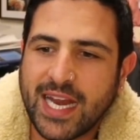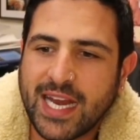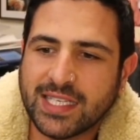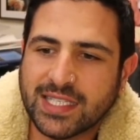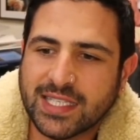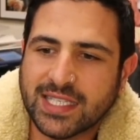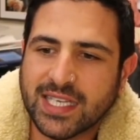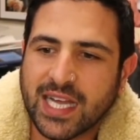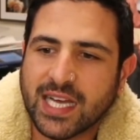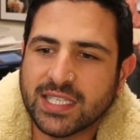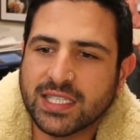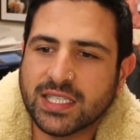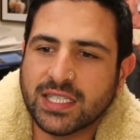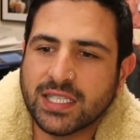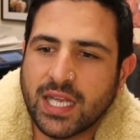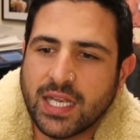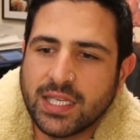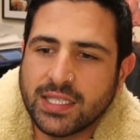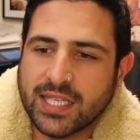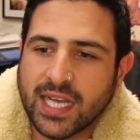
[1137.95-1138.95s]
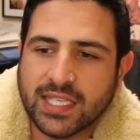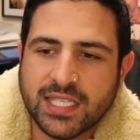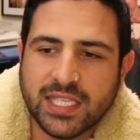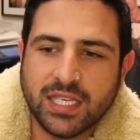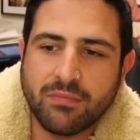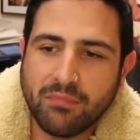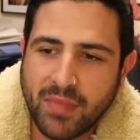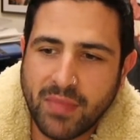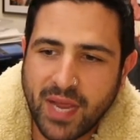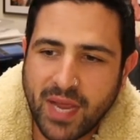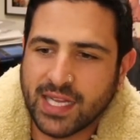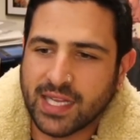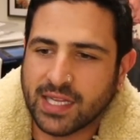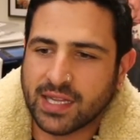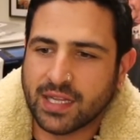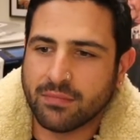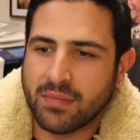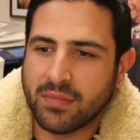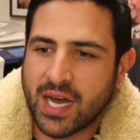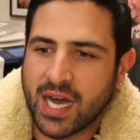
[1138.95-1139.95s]
It doesn't mean
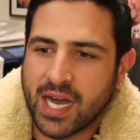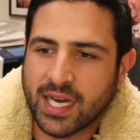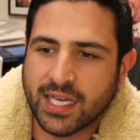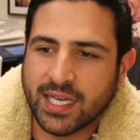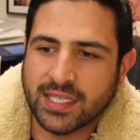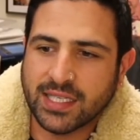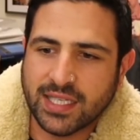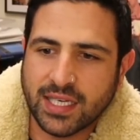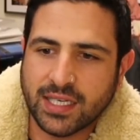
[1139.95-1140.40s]
that the market